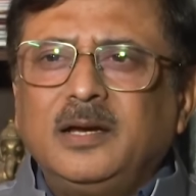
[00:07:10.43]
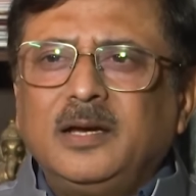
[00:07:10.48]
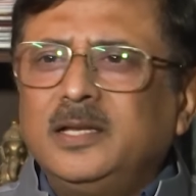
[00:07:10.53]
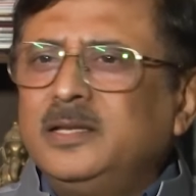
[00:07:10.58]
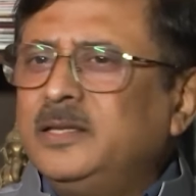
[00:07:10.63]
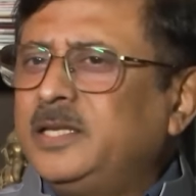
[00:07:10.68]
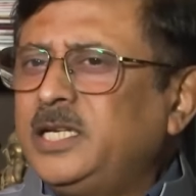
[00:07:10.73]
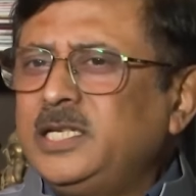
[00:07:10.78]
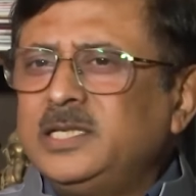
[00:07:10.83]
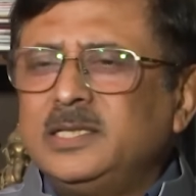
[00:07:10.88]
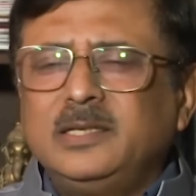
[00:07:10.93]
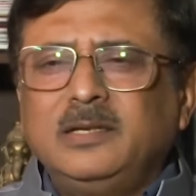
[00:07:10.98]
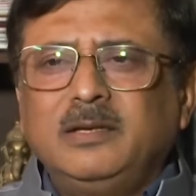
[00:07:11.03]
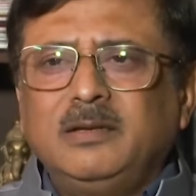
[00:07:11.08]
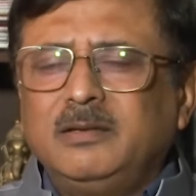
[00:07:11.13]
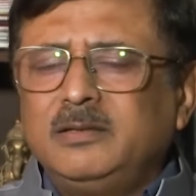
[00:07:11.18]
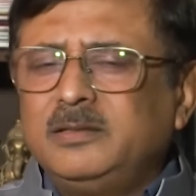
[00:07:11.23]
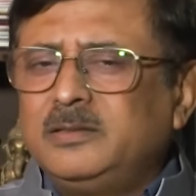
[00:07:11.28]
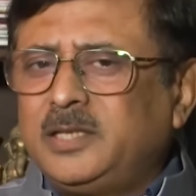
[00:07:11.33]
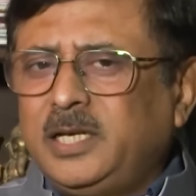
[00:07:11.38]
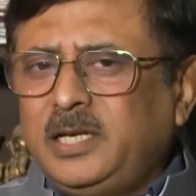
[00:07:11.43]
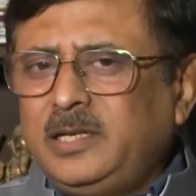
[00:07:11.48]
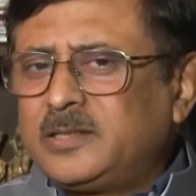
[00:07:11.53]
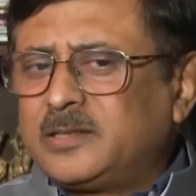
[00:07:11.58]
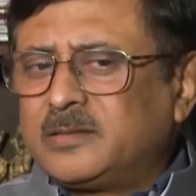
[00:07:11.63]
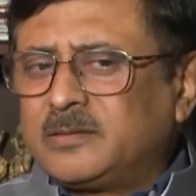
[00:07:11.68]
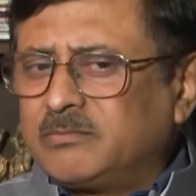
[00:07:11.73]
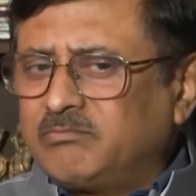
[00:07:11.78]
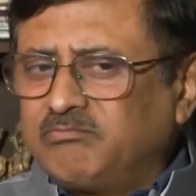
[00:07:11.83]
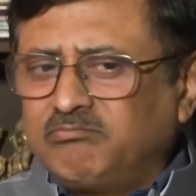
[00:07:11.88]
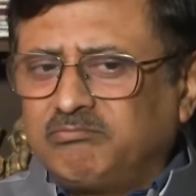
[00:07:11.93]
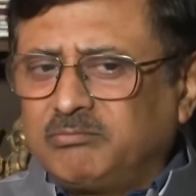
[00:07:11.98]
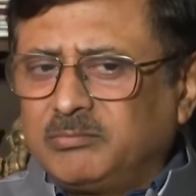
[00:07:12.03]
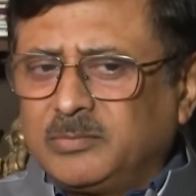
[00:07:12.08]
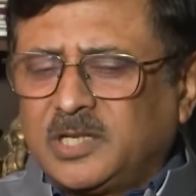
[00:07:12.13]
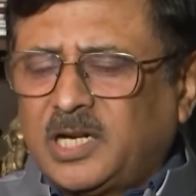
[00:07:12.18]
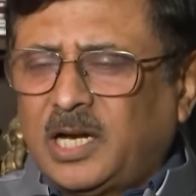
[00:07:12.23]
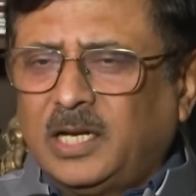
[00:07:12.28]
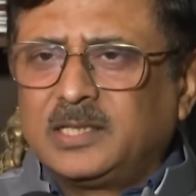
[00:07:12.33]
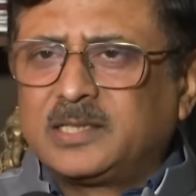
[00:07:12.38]
These
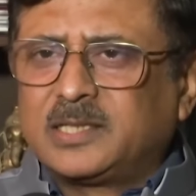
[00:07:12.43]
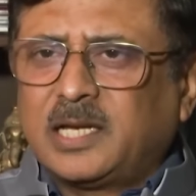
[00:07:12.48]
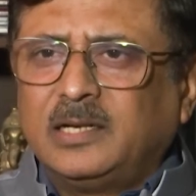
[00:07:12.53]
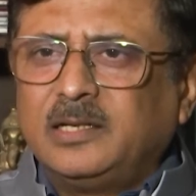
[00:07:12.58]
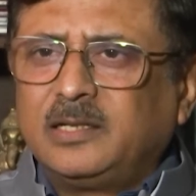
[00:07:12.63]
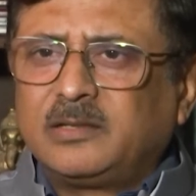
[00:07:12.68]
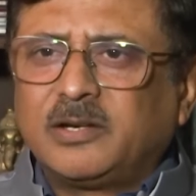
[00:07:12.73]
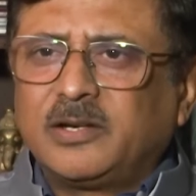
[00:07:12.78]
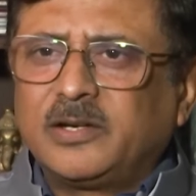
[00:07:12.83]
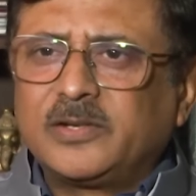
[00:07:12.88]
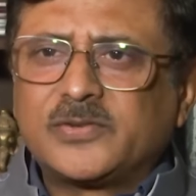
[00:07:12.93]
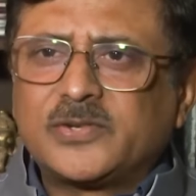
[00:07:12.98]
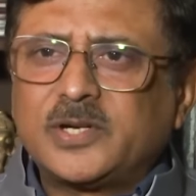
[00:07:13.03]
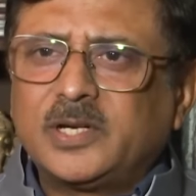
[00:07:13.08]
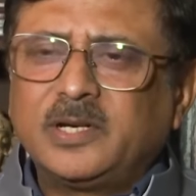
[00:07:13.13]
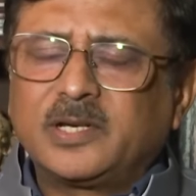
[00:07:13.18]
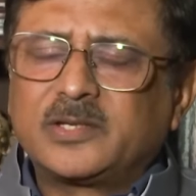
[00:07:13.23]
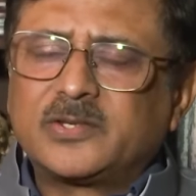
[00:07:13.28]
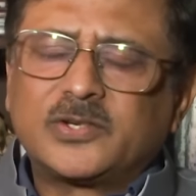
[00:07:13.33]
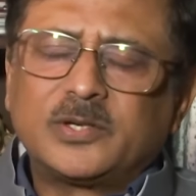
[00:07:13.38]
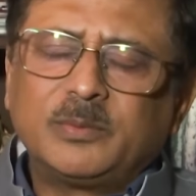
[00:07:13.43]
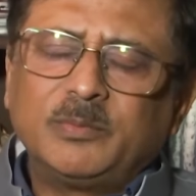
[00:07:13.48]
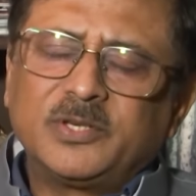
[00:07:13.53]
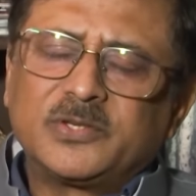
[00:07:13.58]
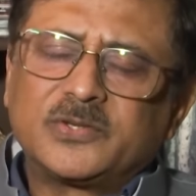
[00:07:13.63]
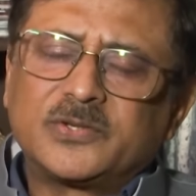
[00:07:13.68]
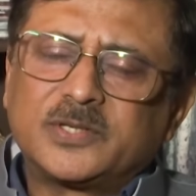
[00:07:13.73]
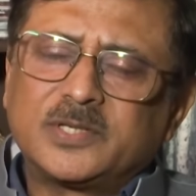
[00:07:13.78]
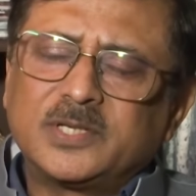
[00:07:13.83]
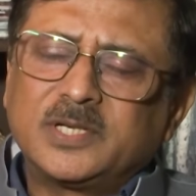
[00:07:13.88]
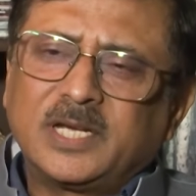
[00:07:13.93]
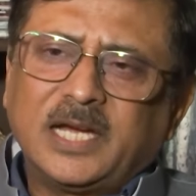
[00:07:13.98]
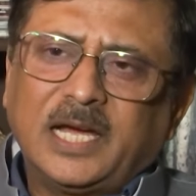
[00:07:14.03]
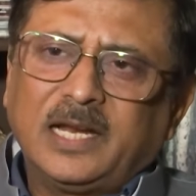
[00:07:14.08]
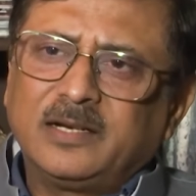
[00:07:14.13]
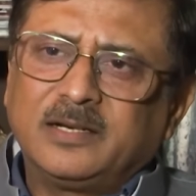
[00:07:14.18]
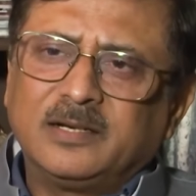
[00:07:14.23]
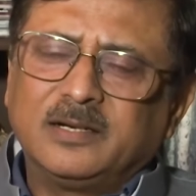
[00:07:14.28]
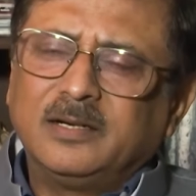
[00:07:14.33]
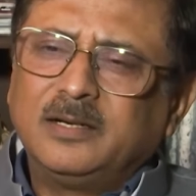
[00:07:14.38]
Khalistani terrorists and extremists in
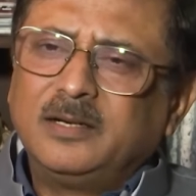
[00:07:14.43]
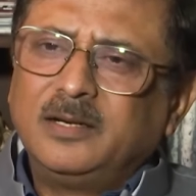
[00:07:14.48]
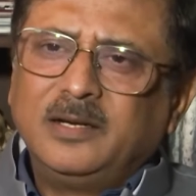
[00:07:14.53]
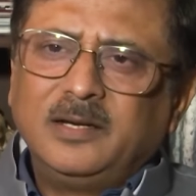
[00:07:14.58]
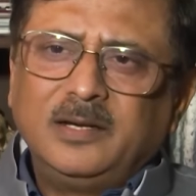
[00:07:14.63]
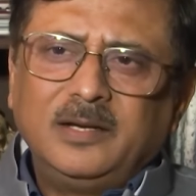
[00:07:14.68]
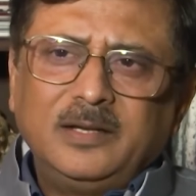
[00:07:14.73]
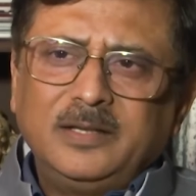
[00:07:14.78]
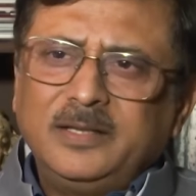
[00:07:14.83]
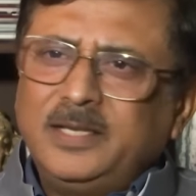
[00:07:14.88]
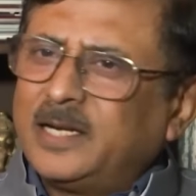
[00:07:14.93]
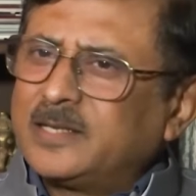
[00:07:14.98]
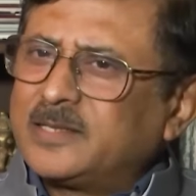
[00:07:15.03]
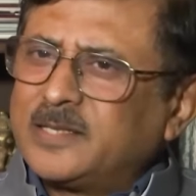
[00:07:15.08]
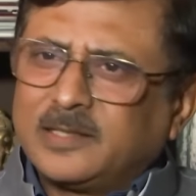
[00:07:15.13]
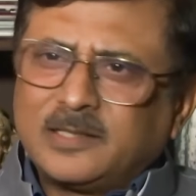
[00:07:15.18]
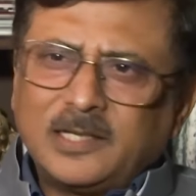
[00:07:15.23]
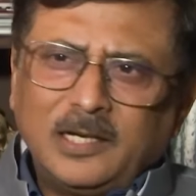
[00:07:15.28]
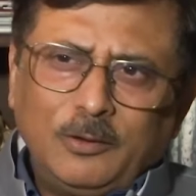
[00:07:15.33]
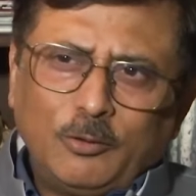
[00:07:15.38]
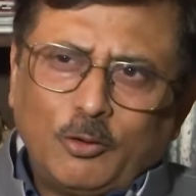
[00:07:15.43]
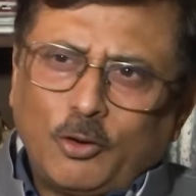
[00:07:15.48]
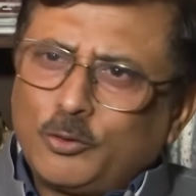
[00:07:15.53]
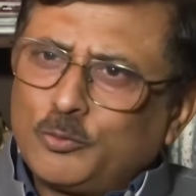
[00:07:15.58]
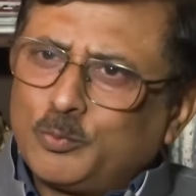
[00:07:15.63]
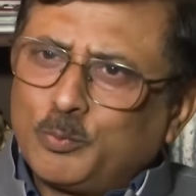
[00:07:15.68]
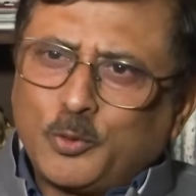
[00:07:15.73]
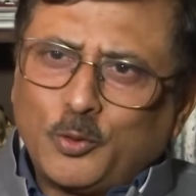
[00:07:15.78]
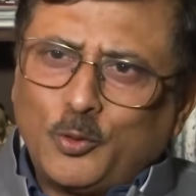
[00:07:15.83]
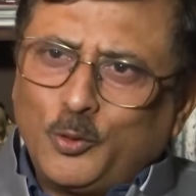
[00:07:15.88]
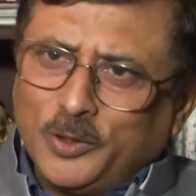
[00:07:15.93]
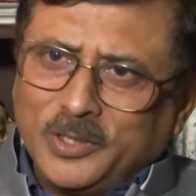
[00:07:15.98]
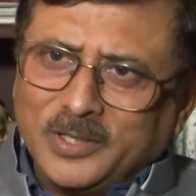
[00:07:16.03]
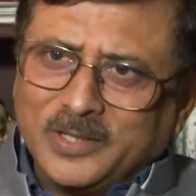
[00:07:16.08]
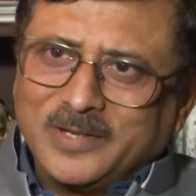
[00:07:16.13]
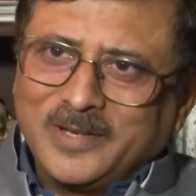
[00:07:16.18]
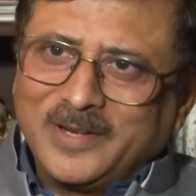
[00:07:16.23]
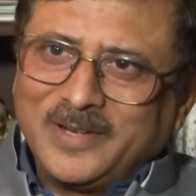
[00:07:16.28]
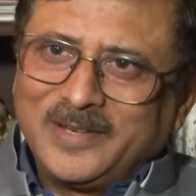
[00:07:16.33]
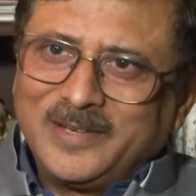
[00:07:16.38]
Canada, they are certainly not
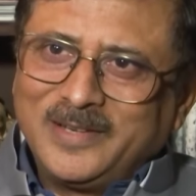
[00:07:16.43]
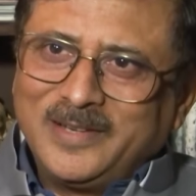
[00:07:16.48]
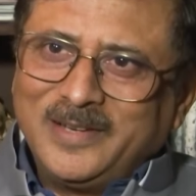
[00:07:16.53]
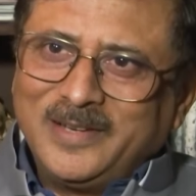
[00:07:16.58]
pro-India,